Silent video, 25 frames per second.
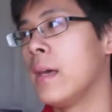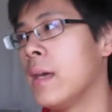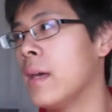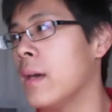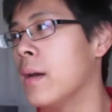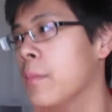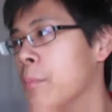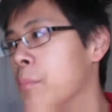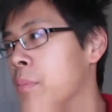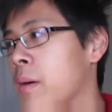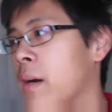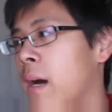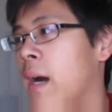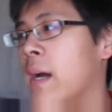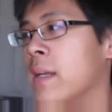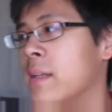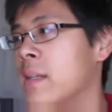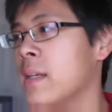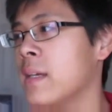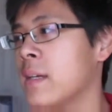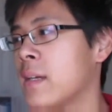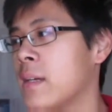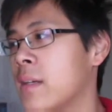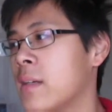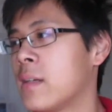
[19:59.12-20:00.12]
But I
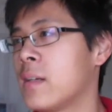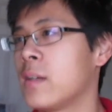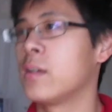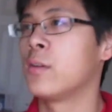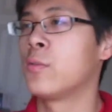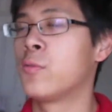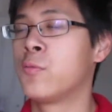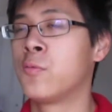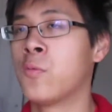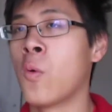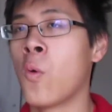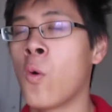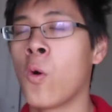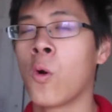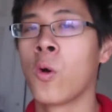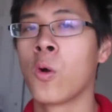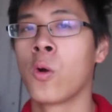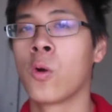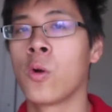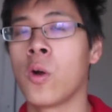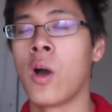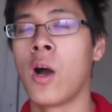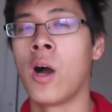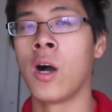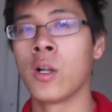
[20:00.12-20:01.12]
think
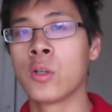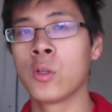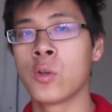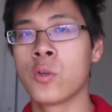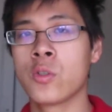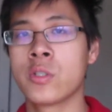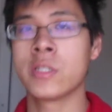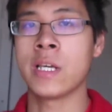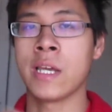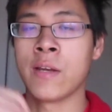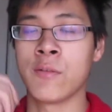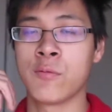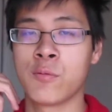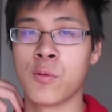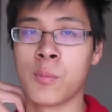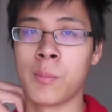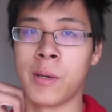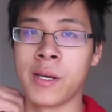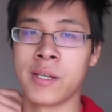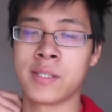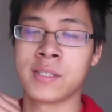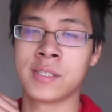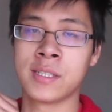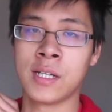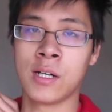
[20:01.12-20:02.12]
for others and for
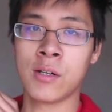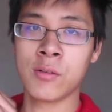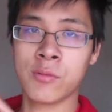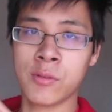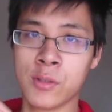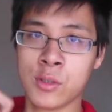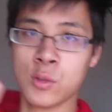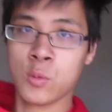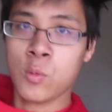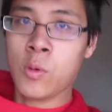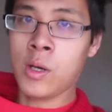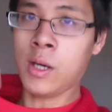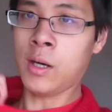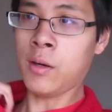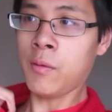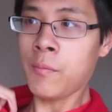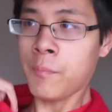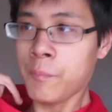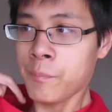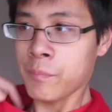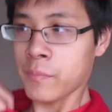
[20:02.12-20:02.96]
myself as well,